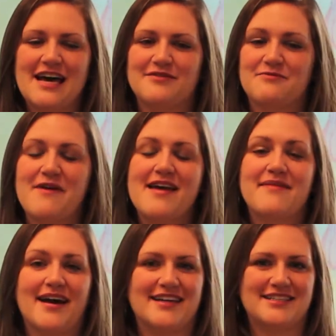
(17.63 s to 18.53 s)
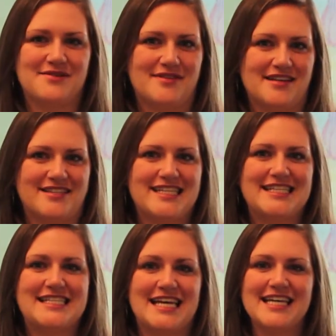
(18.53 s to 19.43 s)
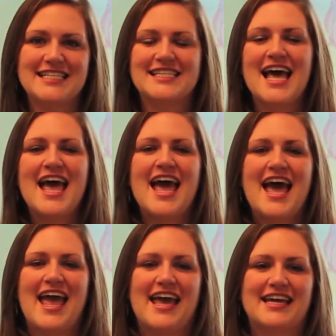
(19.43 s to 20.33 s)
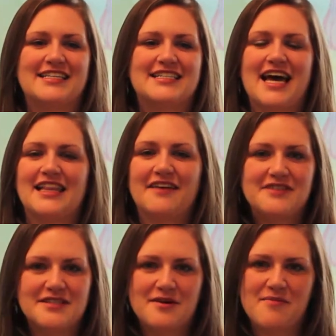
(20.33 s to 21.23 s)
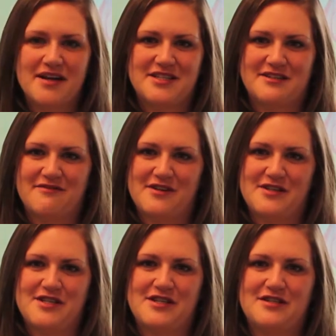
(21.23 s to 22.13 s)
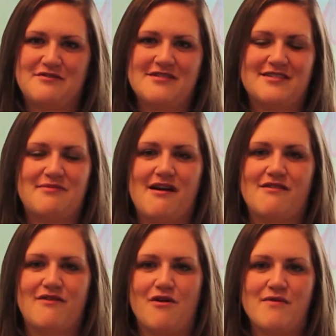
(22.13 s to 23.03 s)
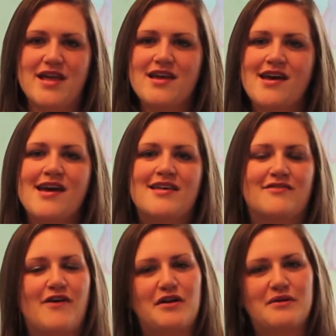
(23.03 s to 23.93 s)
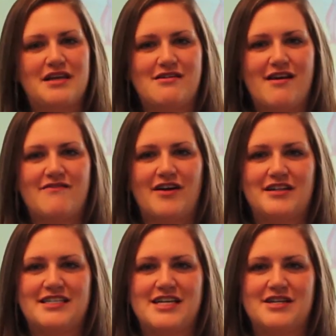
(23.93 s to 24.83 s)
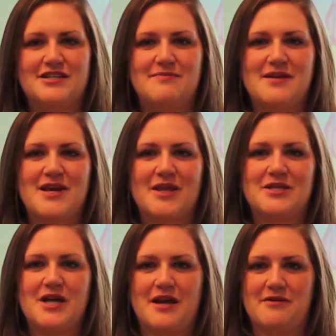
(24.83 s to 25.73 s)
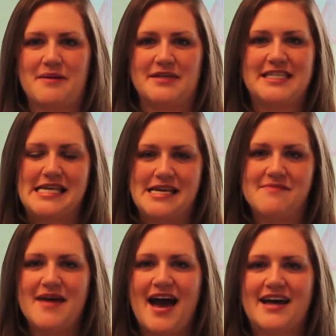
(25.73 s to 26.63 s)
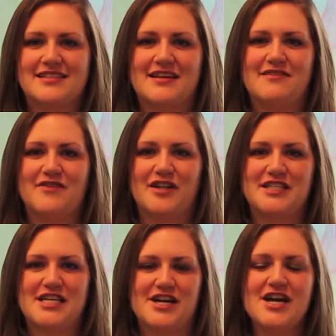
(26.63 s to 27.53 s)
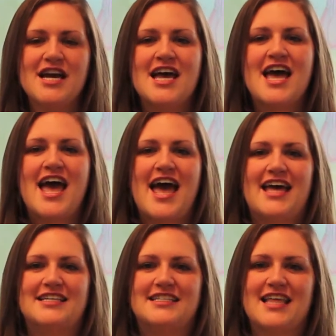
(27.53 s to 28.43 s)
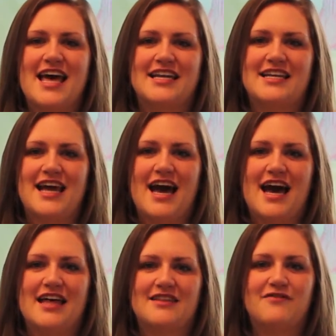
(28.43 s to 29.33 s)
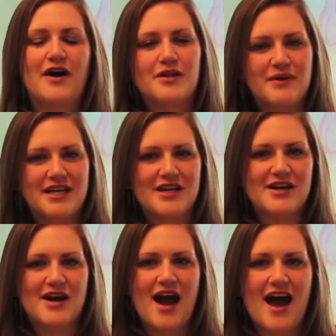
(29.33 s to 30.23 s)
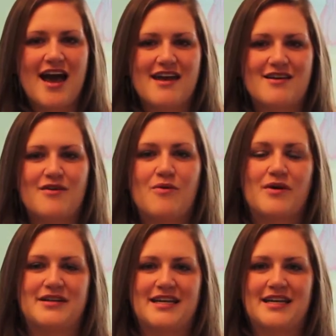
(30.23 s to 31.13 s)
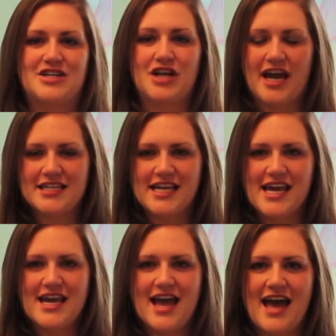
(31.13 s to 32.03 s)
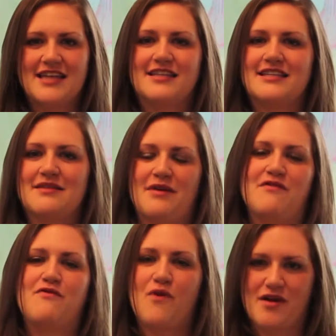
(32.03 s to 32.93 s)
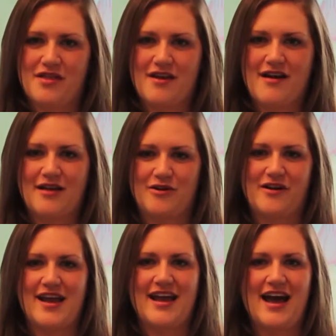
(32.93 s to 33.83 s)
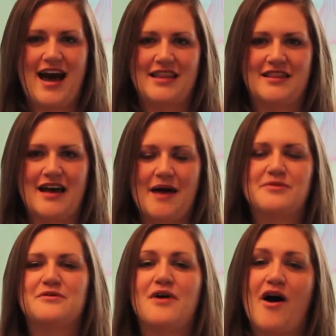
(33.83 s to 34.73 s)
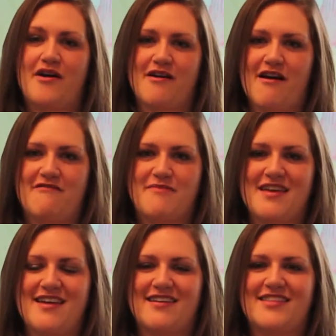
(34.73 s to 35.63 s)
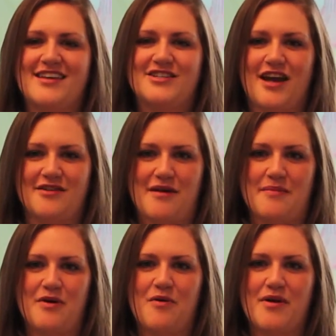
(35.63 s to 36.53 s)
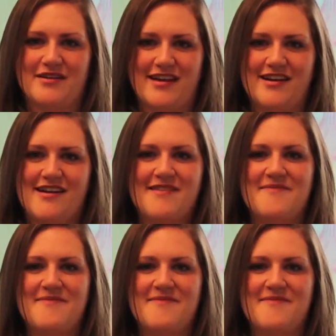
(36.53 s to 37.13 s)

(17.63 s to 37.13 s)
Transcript: That was way back in 2006. And I loved it so much as a first-year student as part of O Week. The following year I volunteered to be on the Shinerama team as a volunteer. And then the following year I coordinated Shine Day, and in my fourth year at Laurier I had the absolute honor of being the Shinerama coordinator.